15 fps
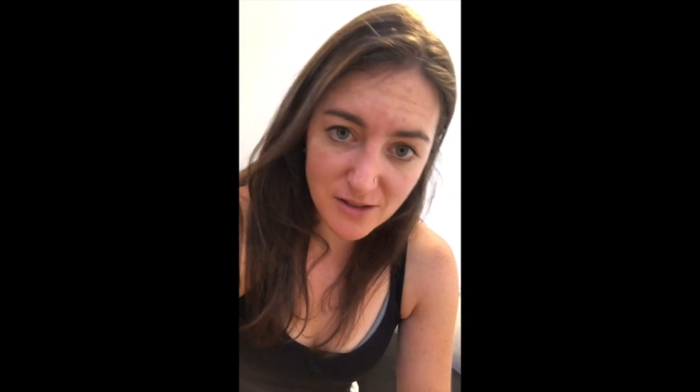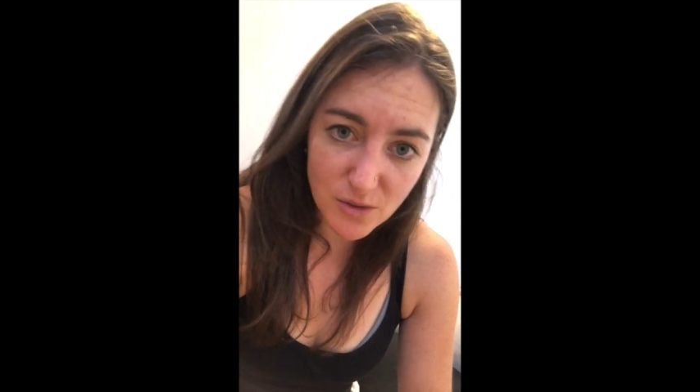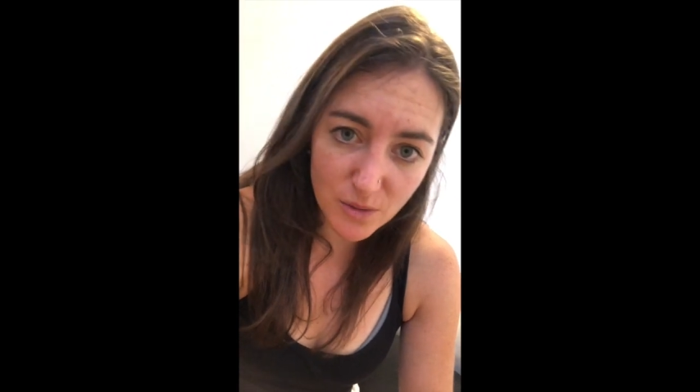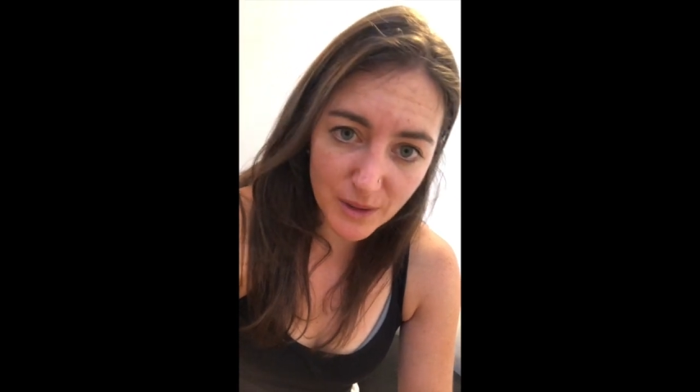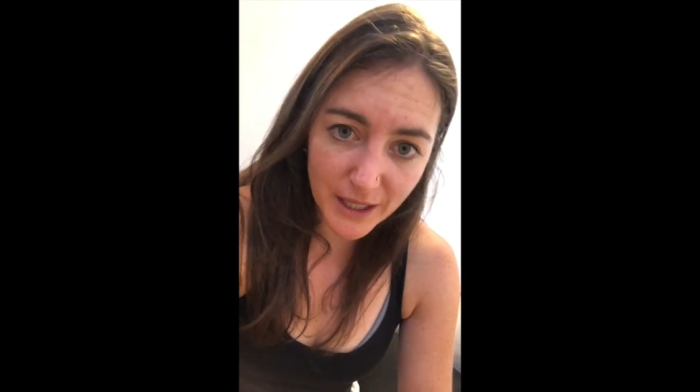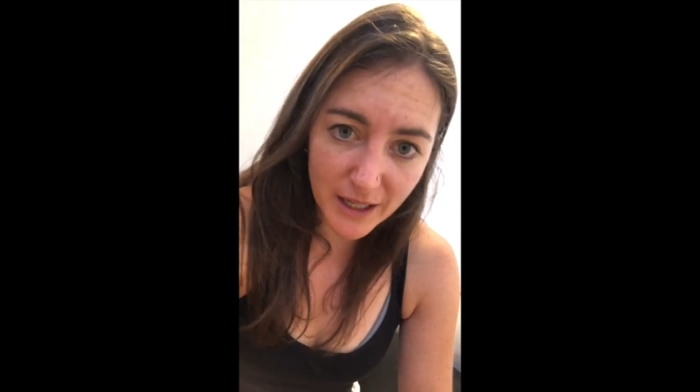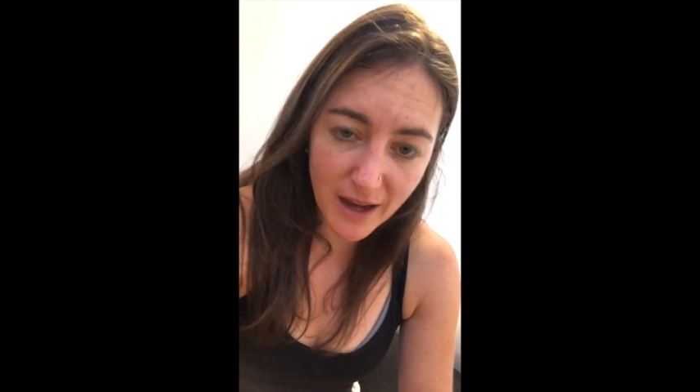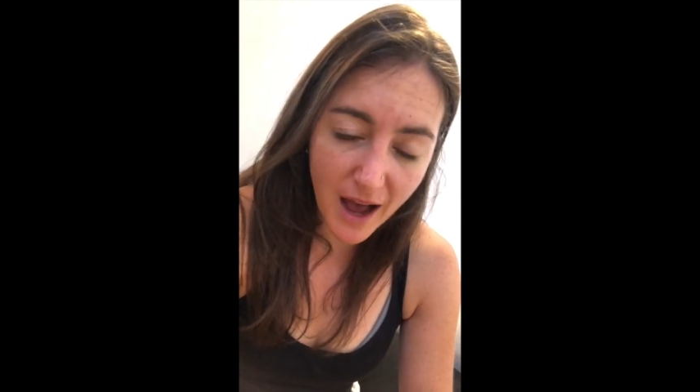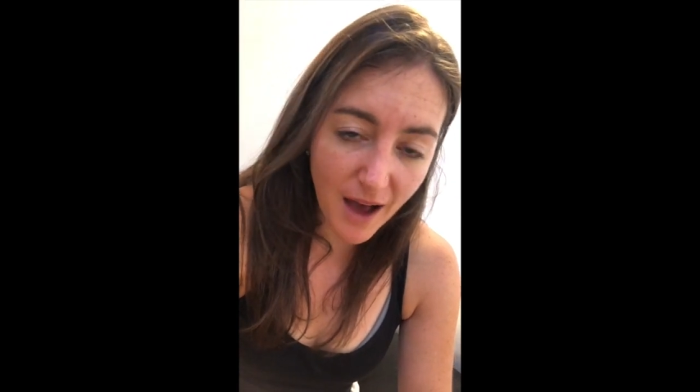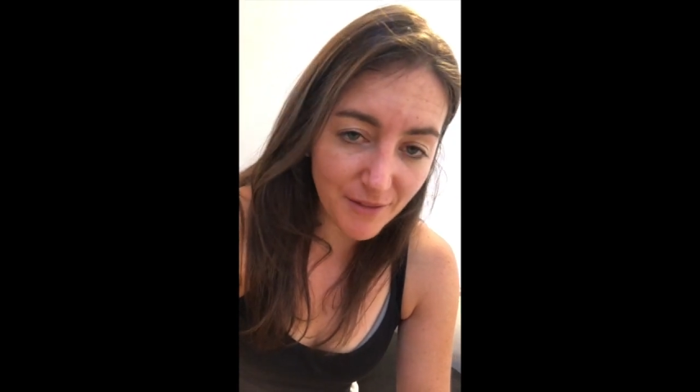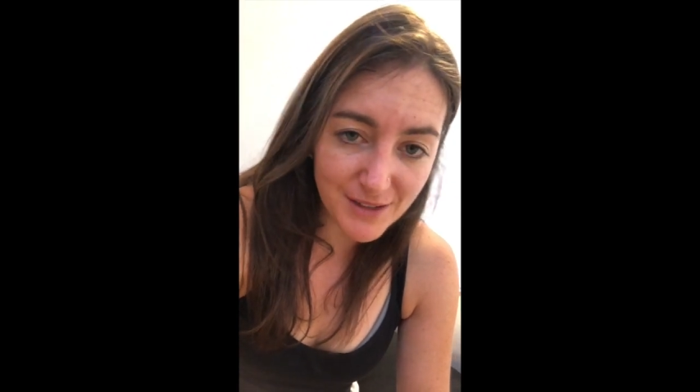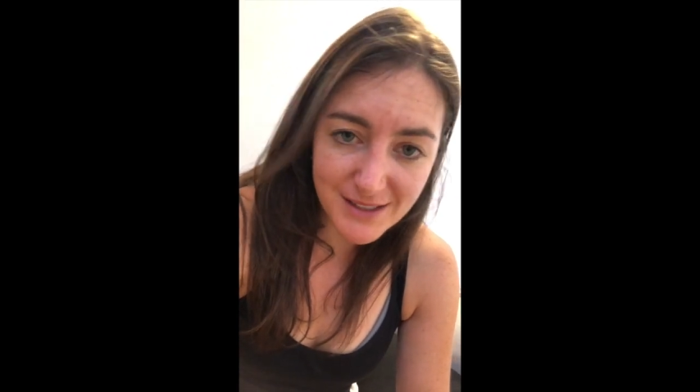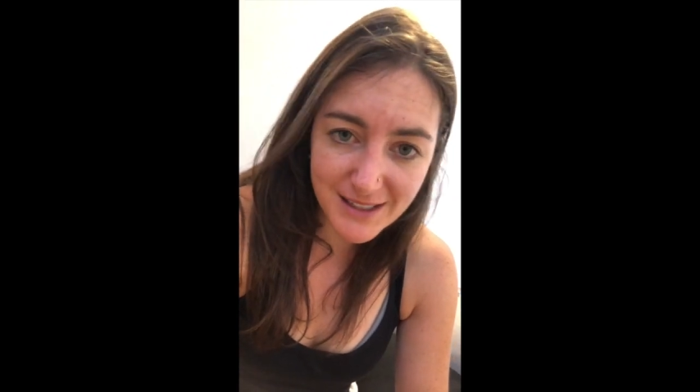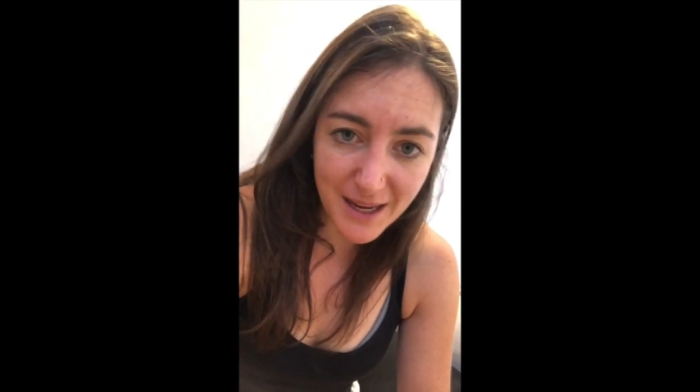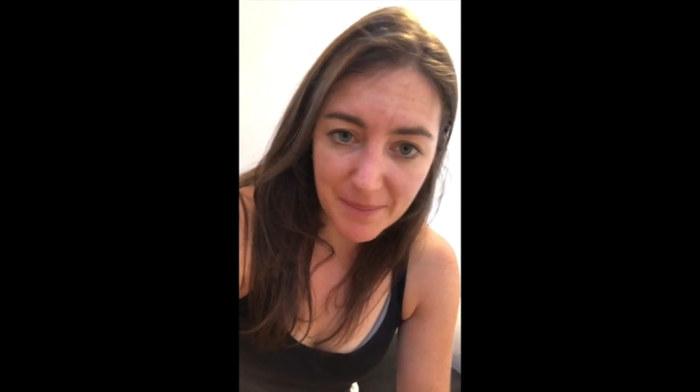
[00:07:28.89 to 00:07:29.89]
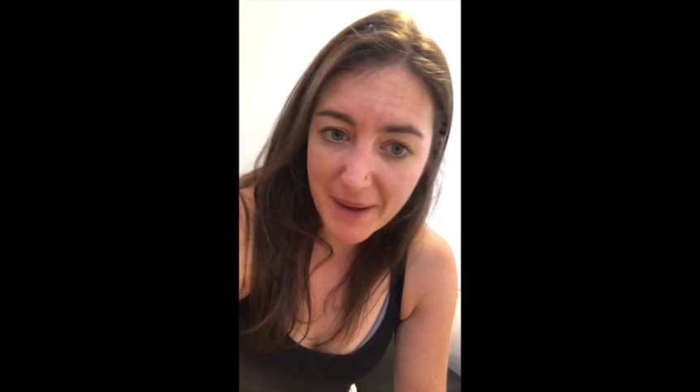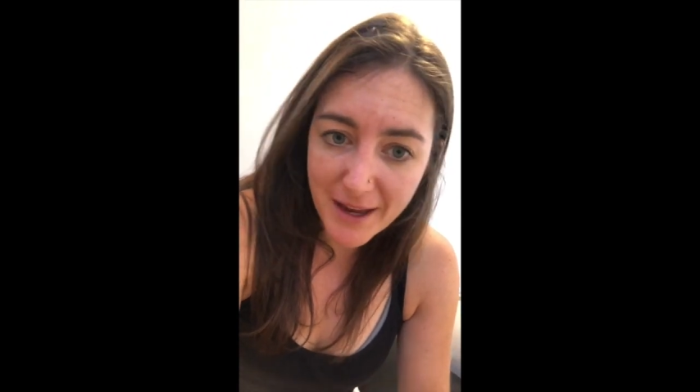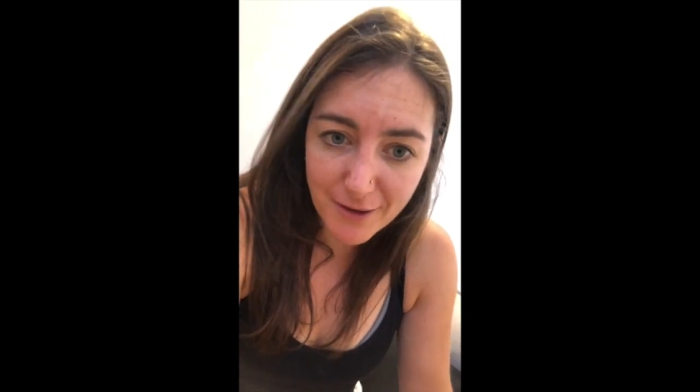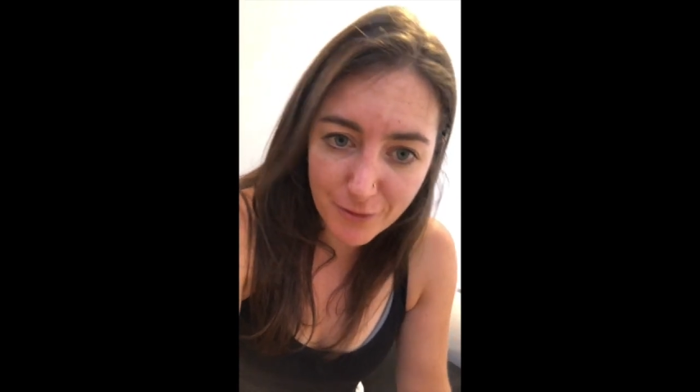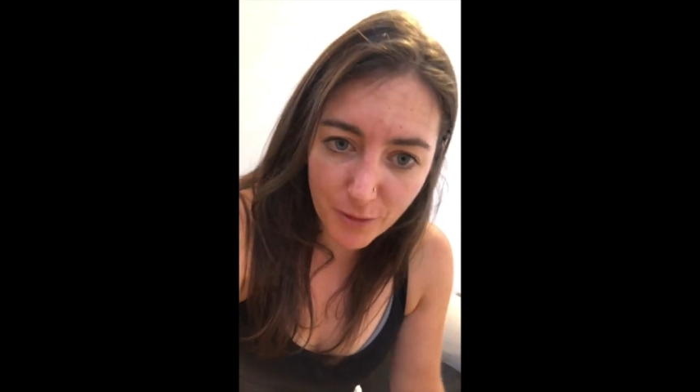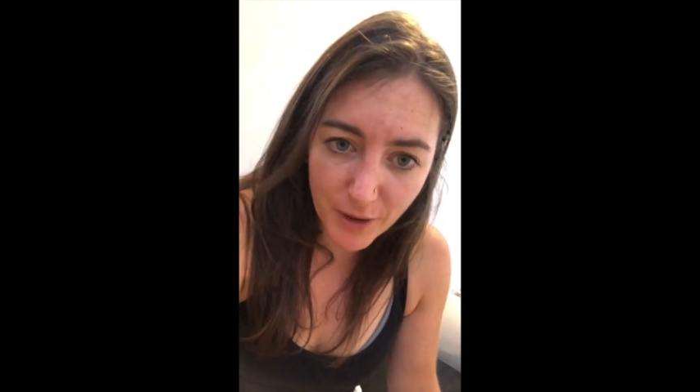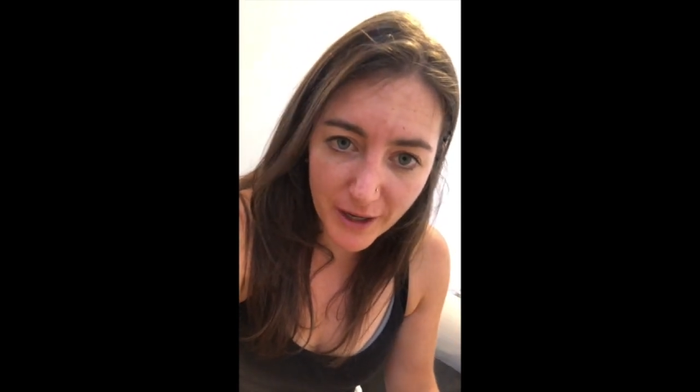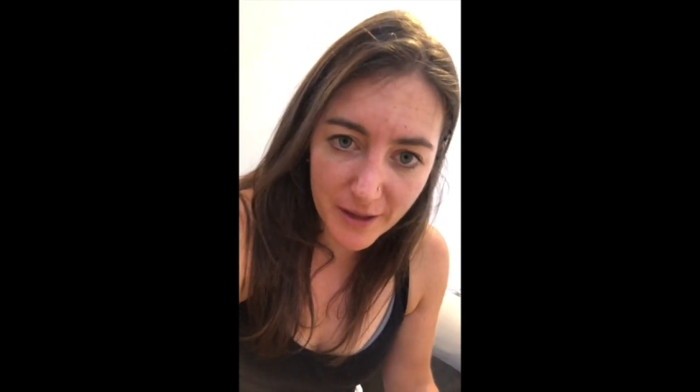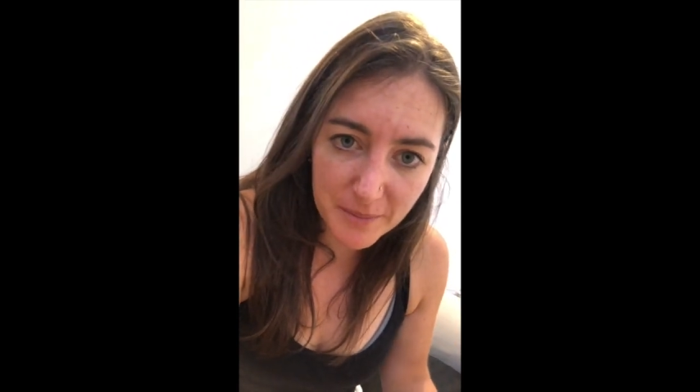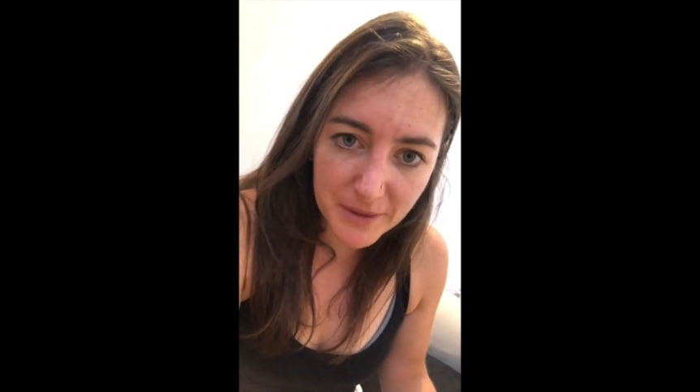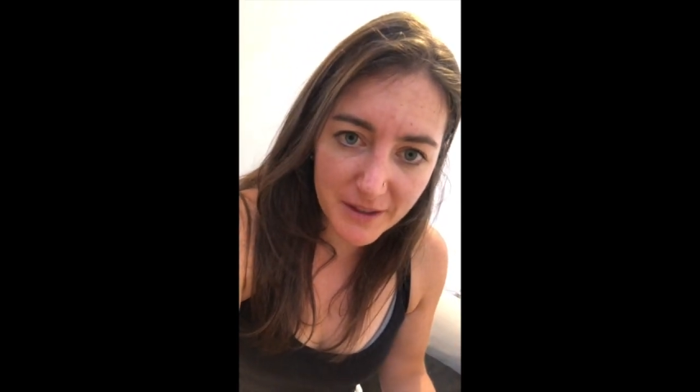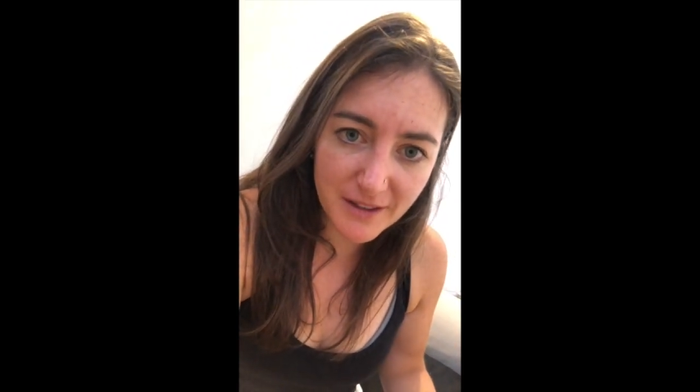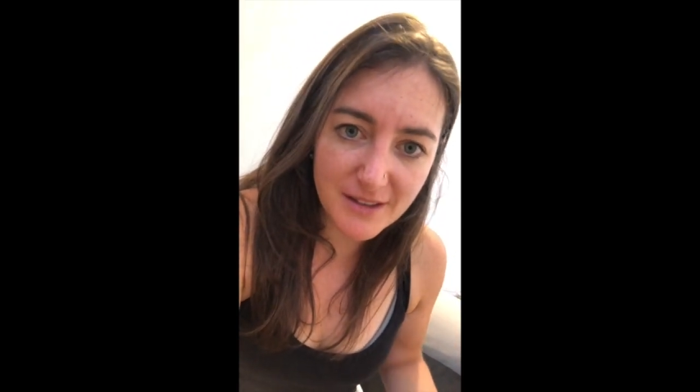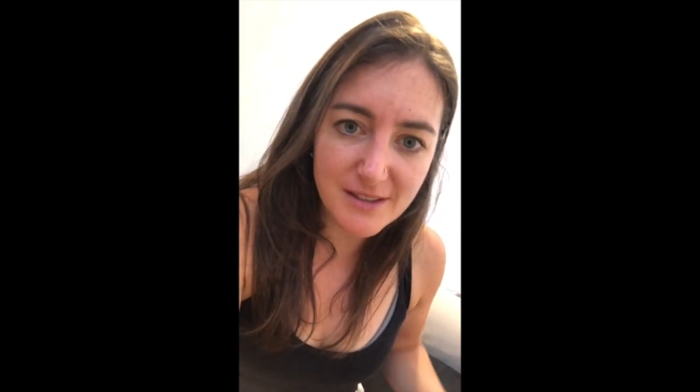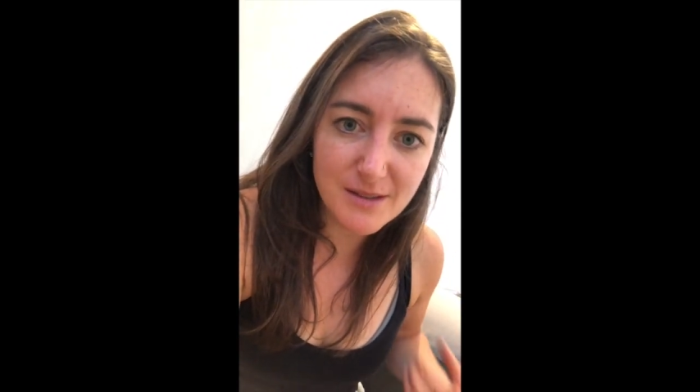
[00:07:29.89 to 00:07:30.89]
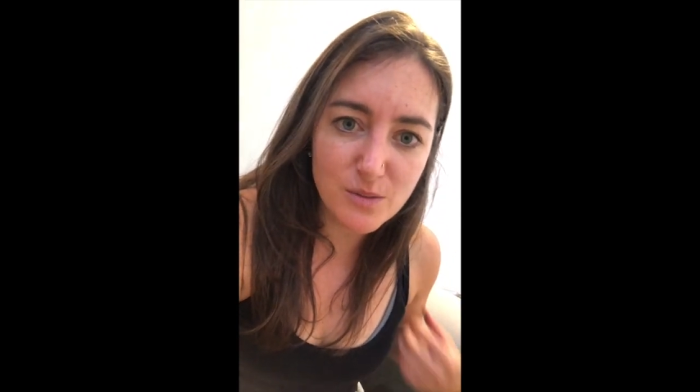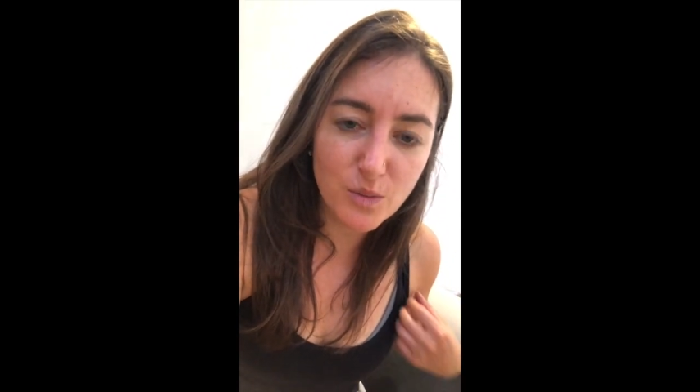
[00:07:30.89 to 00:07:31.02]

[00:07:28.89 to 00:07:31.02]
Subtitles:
So like obviously I paid for it because